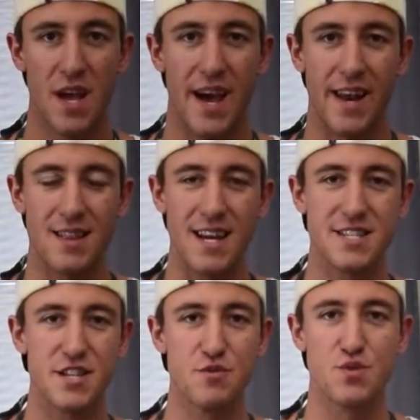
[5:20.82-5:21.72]
And I like
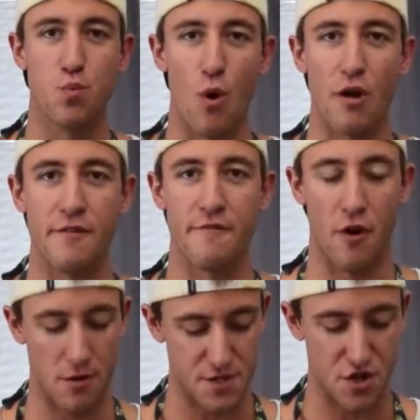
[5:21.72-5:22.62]
to use Walden
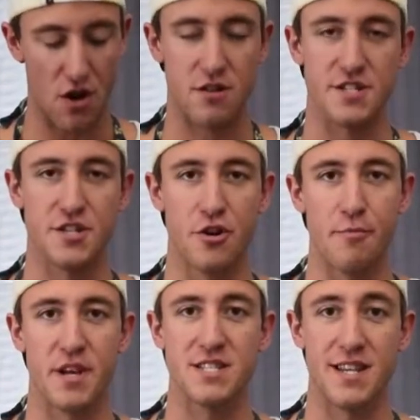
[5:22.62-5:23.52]
Farms chocolate syrup
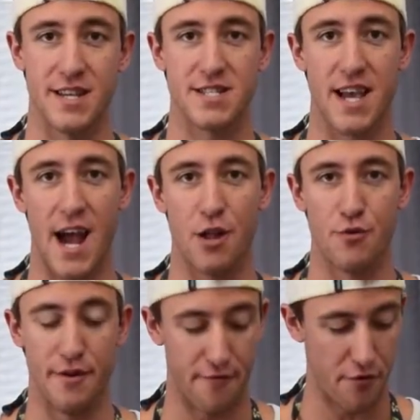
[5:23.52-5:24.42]
because it is
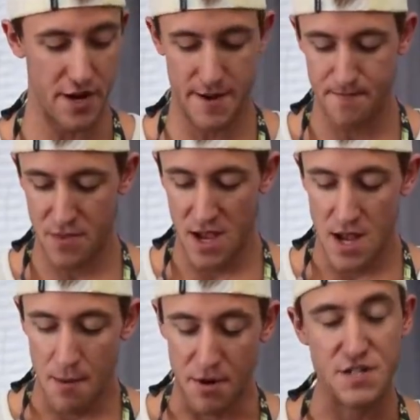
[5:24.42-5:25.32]
calorie free.
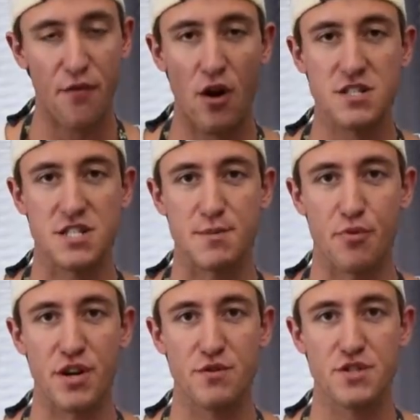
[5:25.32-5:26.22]
But as far as the
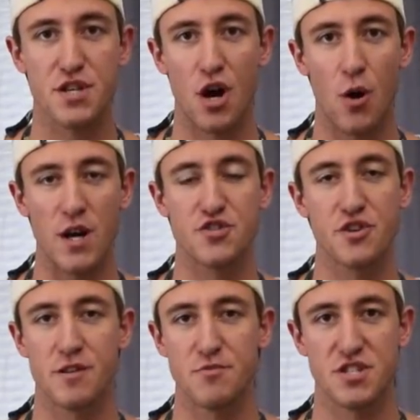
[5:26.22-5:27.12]
sprinkles go, I
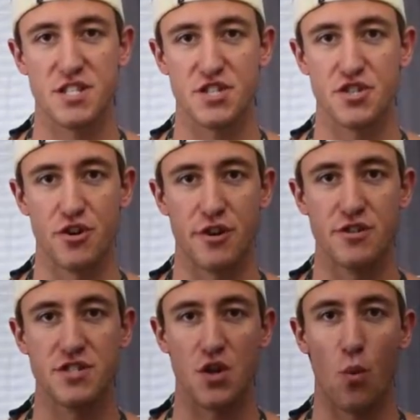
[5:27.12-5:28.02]
treat them just as
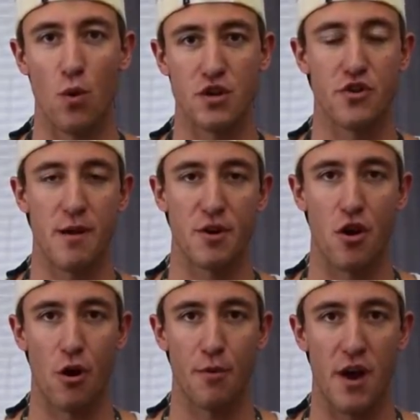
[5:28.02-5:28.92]
sugar, so 1 gram of
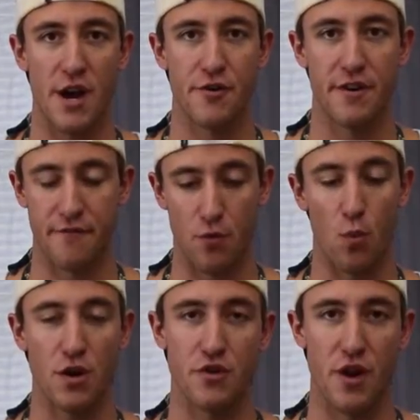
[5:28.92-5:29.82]
carbohydrate for
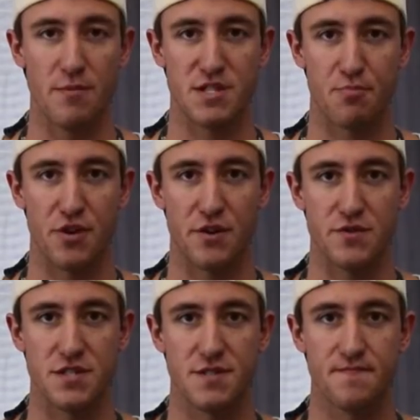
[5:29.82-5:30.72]
1 gram of
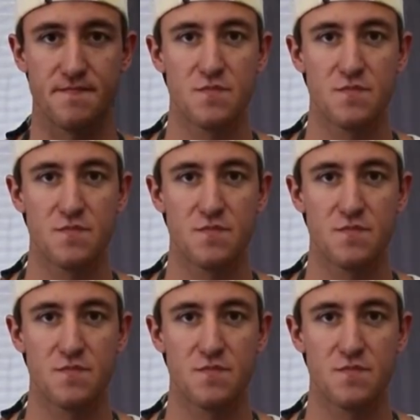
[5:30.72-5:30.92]
sprinkles.